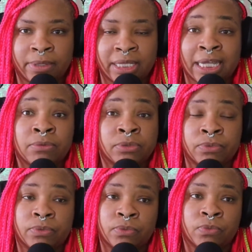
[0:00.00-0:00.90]
But that was
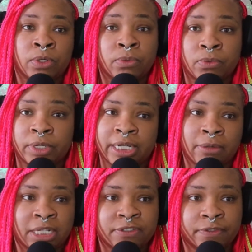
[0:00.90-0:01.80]
what would work
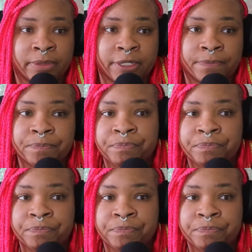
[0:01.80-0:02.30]
out best for me.